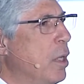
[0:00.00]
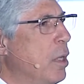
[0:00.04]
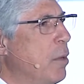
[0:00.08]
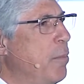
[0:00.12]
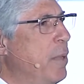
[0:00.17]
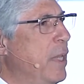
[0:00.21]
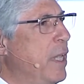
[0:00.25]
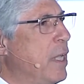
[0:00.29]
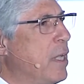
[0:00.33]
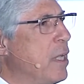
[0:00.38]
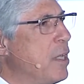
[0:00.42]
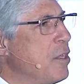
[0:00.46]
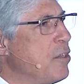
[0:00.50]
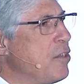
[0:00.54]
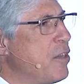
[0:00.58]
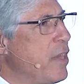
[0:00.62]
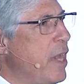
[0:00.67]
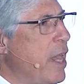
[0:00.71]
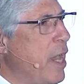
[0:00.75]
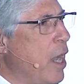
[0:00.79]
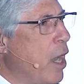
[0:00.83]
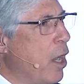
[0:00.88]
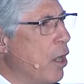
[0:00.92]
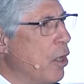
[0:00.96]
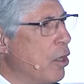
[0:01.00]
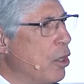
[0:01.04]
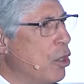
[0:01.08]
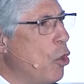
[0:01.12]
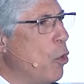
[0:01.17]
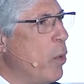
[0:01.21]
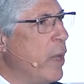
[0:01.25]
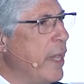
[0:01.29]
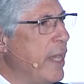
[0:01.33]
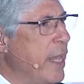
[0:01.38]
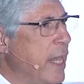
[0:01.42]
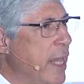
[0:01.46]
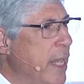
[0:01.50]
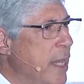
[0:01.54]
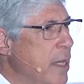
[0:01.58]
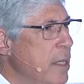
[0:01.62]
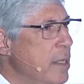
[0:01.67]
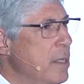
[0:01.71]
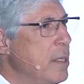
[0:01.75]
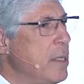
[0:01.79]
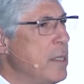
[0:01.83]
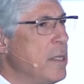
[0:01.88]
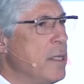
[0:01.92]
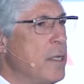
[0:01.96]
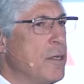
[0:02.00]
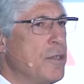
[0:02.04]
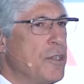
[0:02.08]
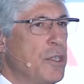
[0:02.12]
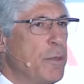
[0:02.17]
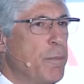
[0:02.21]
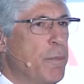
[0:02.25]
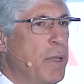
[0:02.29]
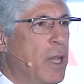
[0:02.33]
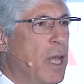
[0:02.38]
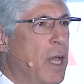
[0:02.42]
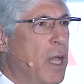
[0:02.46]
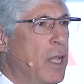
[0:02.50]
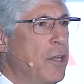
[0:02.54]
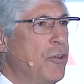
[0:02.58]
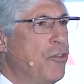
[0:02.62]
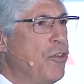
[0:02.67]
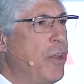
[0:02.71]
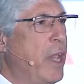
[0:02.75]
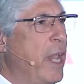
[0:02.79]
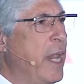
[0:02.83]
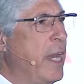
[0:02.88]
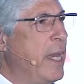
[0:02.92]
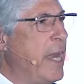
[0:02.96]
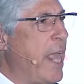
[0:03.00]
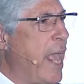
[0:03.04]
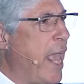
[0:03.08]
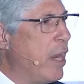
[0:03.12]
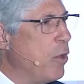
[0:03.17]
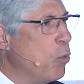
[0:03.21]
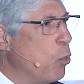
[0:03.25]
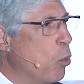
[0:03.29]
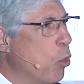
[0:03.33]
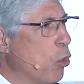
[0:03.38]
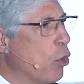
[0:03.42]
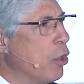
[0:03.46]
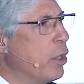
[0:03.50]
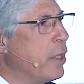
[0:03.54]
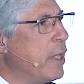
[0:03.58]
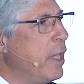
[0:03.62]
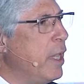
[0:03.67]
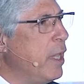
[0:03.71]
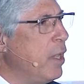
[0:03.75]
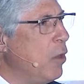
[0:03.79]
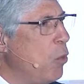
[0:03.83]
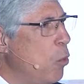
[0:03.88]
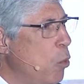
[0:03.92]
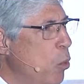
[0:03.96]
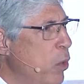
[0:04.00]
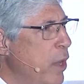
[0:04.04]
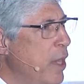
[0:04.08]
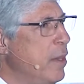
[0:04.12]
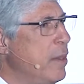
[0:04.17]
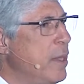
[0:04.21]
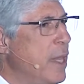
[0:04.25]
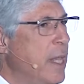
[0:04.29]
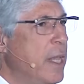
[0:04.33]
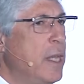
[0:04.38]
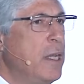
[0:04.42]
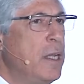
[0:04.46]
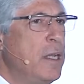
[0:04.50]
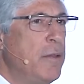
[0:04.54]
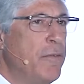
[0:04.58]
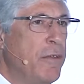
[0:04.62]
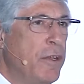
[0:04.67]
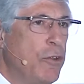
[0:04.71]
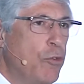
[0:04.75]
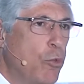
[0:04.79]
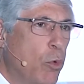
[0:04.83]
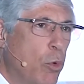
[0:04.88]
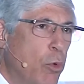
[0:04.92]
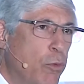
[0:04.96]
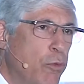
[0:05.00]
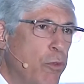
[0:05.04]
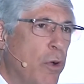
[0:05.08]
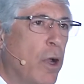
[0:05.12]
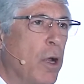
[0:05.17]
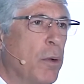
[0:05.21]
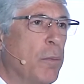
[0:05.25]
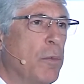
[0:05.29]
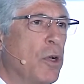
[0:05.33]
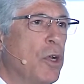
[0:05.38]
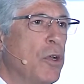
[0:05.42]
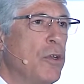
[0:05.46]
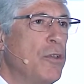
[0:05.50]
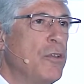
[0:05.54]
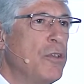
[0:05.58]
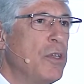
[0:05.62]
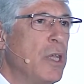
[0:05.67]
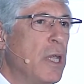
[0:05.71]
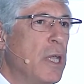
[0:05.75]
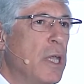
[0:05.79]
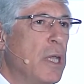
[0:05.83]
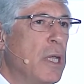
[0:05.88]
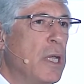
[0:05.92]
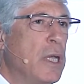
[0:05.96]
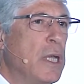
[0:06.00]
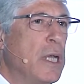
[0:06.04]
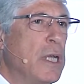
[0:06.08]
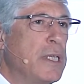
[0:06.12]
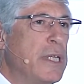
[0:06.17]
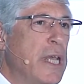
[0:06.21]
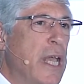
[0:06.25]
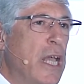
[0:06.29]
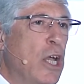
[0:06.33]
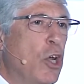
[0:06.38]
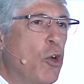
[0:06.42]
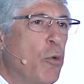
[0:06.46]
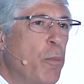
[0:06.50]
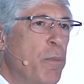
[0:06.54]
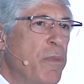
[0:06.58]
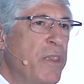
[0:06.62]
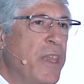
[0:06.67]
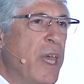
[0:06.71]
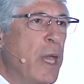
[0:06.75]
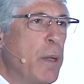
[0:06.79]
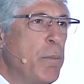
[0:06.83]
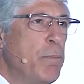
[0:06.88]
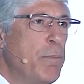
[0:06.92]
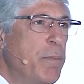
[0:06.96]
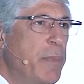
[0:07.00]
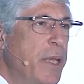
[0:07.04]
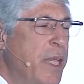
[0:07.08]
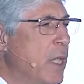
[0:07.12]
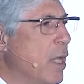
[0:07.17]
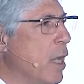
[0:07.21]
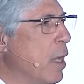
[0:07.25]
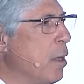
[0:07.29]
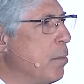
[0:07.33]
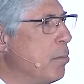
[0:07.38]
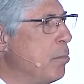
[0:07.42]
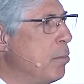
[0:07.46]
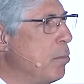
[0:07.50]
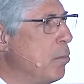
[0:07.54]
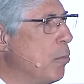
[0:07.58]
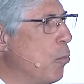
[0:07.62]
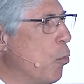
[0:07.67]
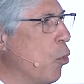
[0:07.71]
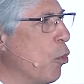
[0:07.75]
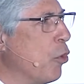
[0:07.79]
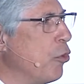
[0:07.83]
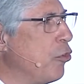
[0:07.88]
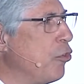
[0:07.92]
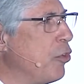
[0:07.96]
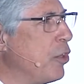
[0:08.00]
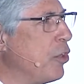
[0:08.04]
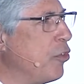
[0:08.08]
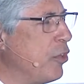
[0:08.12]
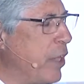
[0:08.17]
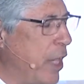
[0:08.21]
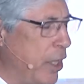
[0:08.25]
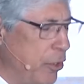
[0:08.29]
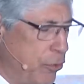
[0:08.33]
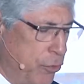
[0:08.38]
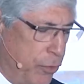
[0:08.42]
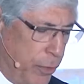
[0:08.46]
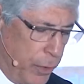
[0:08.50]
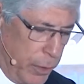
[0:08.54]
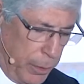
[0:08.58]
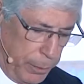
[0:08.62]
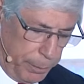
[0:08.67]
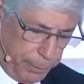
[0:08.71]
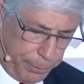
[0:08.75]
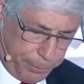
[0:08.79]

because they are going into their supply chain and working with individual farmers to help them become more successful.